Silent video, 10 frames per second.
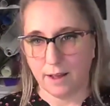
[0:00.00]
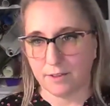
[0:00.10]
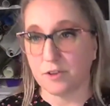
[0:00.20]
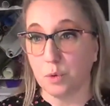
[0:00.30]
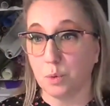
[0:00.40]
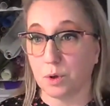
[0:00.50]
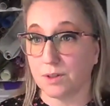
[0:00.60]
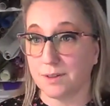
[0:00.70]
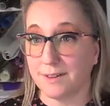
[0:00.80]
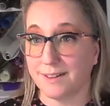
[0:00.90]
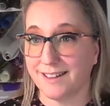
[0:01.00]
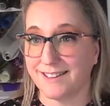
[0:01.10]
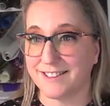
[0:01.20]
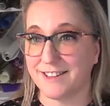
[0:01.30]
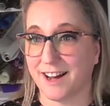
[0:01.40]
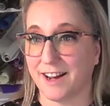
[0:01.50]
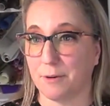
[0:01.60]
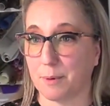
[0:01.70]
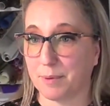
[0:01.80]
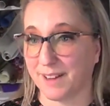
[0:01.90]
a tool, it's not
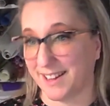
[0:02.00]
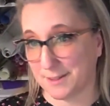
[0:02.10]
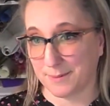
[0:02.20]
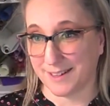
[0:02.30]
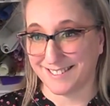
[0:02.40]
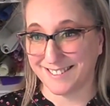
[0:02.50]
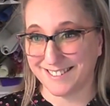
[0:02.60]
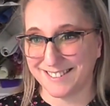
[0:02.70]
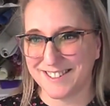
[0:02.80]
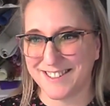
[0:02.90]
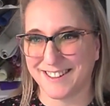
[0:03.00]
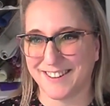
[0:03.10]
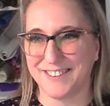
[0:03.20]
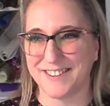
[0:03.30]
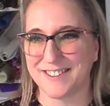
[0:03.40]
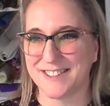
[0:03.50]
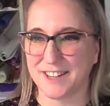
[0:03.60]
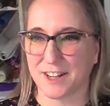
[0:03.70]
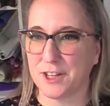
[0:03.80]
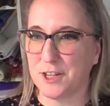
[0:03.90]
a replacement. So there's
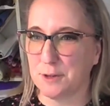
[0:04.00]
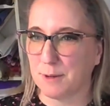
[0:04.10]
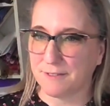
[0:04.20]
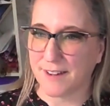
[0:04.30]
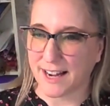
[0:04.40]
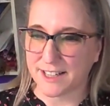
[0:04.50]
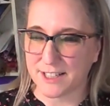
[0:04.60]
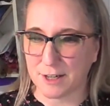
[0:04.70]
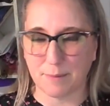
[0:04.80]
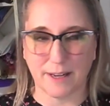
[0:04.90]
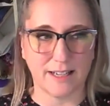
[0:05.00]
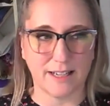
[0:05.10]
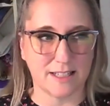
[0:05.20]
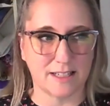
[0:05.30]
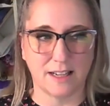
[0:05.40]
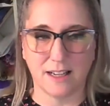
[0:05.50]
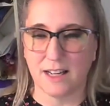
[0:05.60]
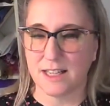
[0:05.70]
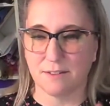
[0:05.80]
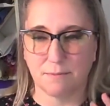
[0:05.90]
still a human factor, but it's
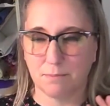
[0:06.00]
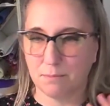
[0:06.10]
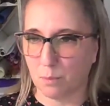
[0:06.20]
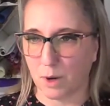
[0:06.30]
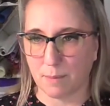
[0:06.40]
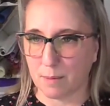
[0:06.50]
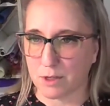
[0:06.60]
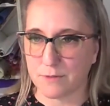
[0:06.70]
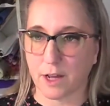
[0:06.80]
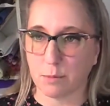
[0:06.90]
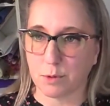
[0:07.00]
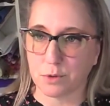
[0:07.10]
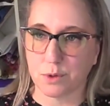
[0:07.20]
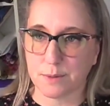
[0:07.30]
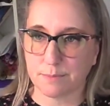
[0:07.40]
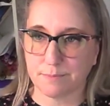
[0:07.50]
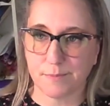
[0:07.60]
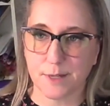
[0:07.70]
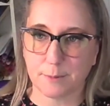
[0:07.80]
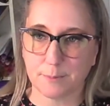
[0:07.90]
one of my most valuable tools.
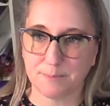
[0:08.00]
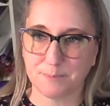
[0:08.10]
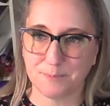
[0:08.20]
So